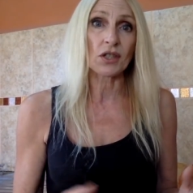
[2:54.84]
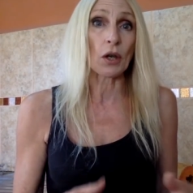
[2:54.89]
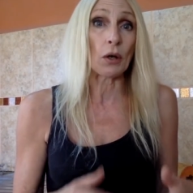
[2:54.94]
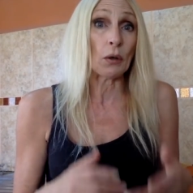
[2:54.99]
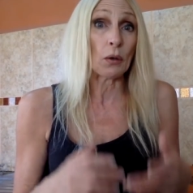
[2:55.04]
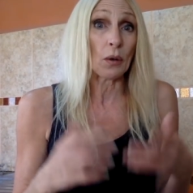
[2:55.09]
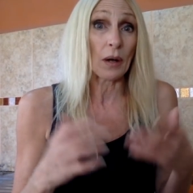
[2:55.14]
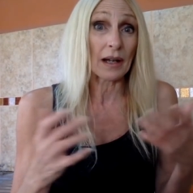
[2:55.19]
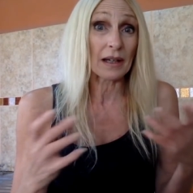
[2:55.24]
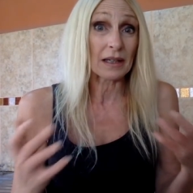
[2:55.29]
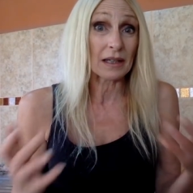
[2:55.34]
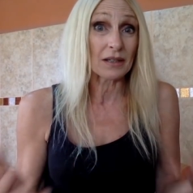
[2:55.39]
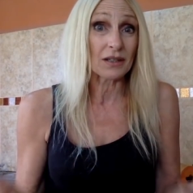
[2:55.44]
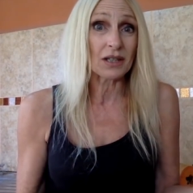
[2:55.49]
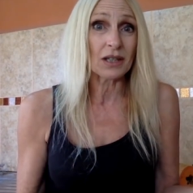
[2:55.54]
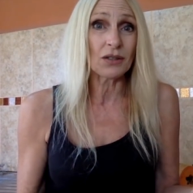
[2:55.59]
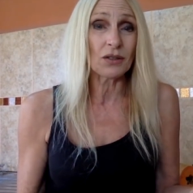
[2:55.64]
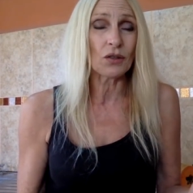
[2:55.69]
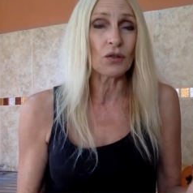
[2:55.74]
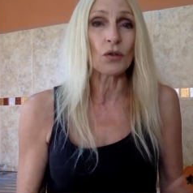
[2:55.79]
So I
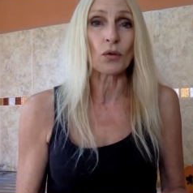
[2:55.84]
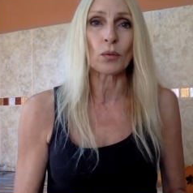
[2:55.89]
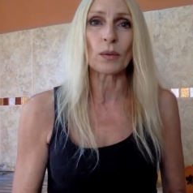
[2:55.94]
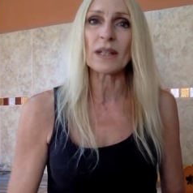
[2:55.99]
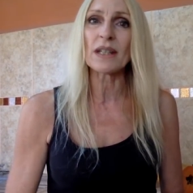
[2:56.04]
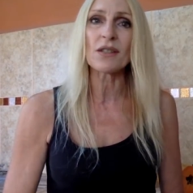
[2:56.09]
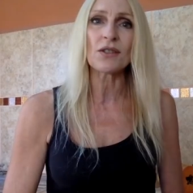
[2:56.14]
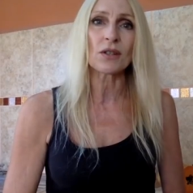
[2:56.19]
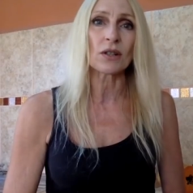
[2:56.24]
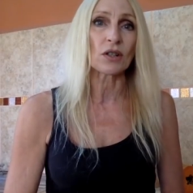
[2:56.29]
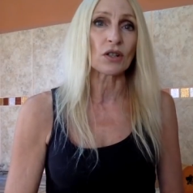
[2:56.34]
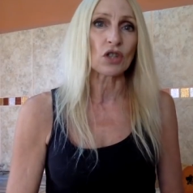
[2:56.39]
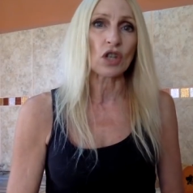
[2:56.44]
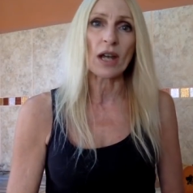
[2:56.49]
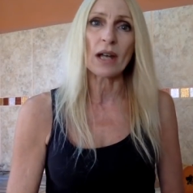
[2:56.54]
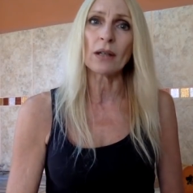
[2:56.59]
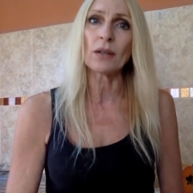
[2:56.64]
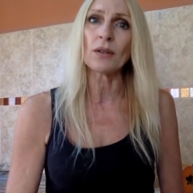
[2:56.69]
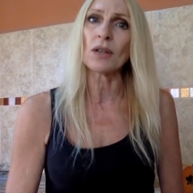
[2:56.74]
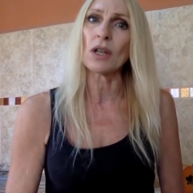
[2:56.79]
continue to research.
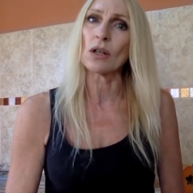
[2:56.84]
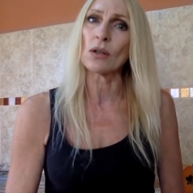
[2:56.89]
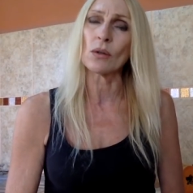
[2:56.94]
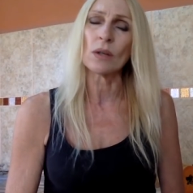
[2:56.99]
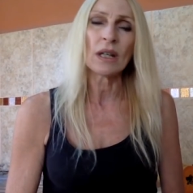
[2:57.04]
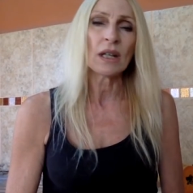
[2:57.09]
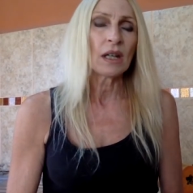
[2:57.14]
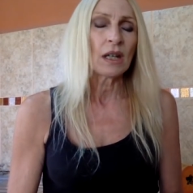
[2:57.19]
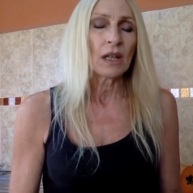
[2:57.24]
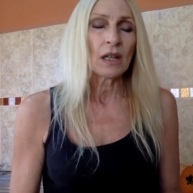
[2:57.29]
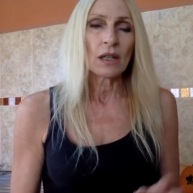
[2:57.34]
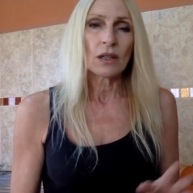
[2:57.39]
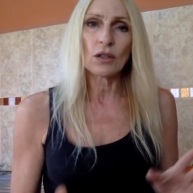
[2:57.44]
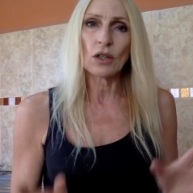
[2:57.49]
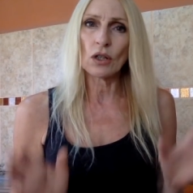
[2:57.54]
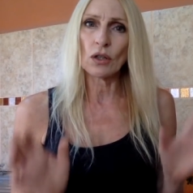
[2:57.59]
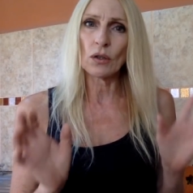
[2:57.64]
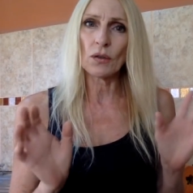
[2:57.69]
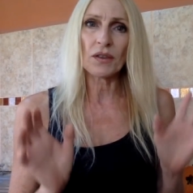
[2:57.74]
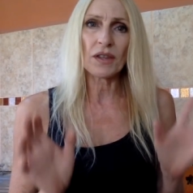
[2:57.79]
Hell no.
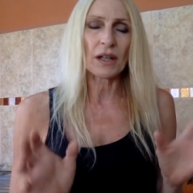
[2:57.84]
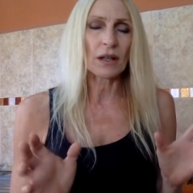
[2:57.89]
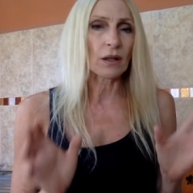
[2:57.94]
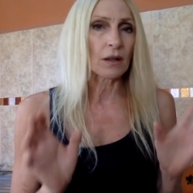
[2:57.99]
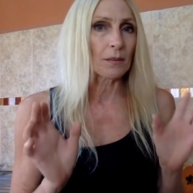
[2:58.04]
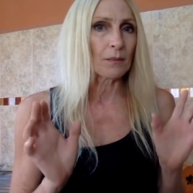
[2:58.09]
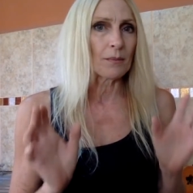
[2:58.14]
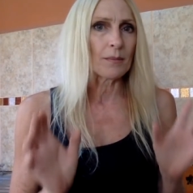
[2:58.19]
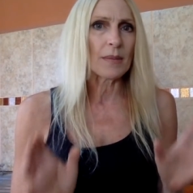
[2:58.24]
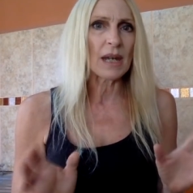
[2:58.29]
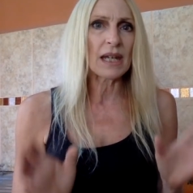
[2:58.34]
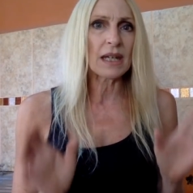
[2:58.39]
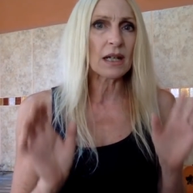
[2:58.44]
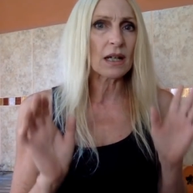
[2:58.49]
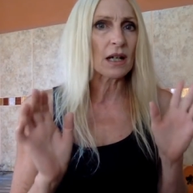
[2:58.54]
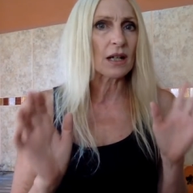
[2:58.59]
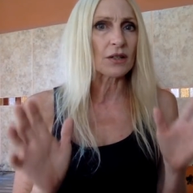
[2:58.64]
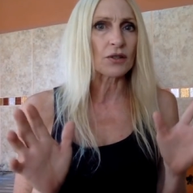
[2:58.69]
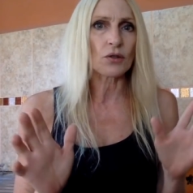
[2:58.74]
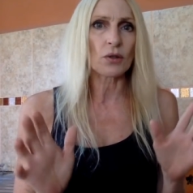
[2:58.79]
No, there are many
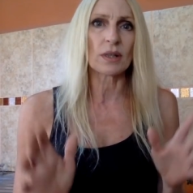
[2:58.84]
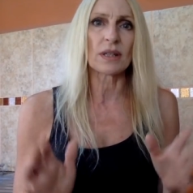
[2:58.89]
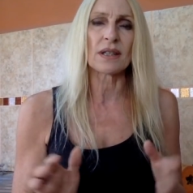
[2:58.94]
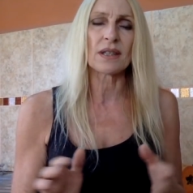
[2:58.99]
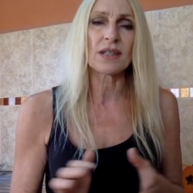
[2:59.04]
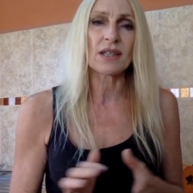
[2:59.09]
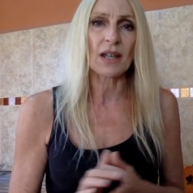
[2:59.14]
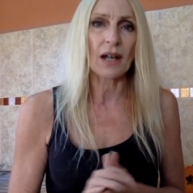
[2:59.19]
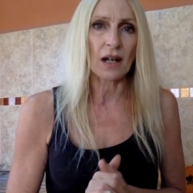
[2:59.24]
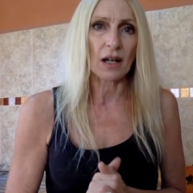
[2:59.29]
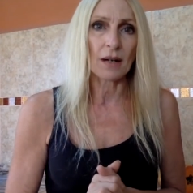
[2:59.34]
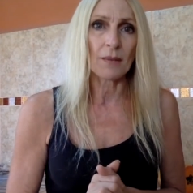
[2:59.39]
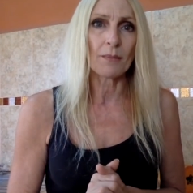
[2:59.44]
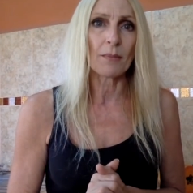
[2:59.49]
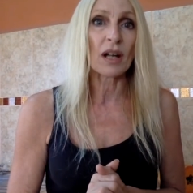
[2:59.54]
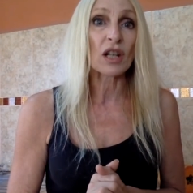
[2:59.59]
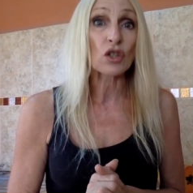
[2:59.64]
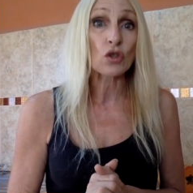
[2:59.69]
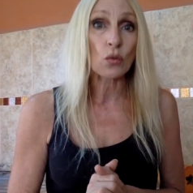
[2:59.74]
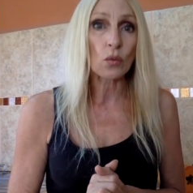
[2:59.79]
countries uh,
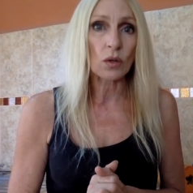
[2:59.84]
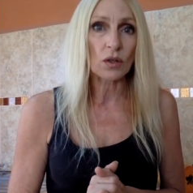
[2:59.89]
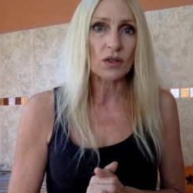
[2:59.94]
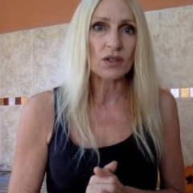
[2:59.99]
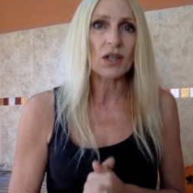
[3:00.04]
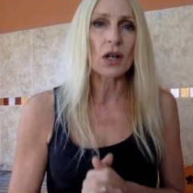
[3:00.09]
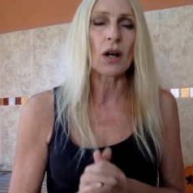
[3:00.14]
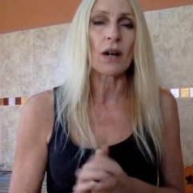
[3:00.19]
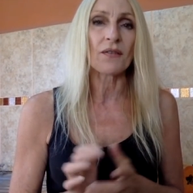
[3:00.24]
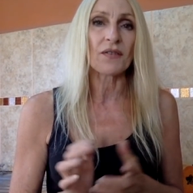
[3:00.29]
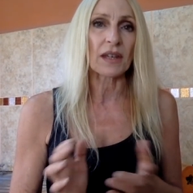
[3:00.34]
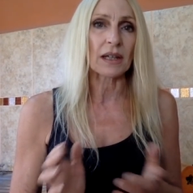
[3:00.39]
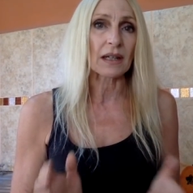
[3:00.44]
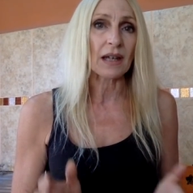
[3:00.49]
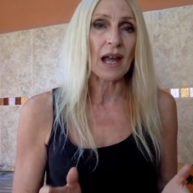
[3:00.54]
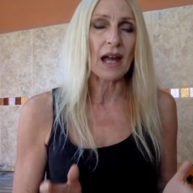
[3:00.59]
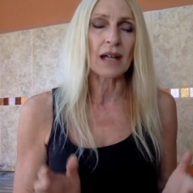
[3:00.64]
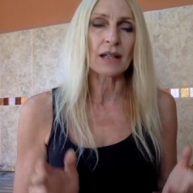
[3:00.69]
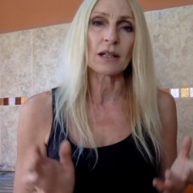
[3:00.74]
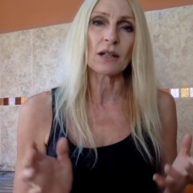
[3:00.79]
much worse off than
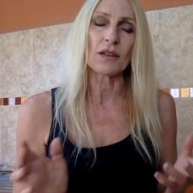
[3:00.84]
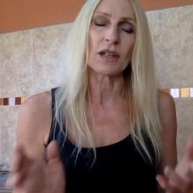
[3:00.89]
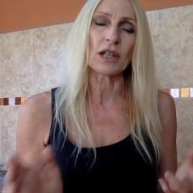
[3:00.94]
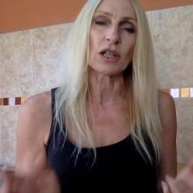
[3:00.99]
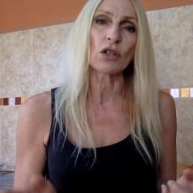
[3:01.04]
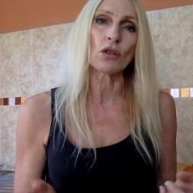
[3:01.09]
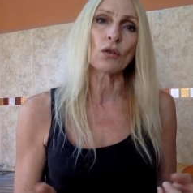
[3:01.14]
Canada in the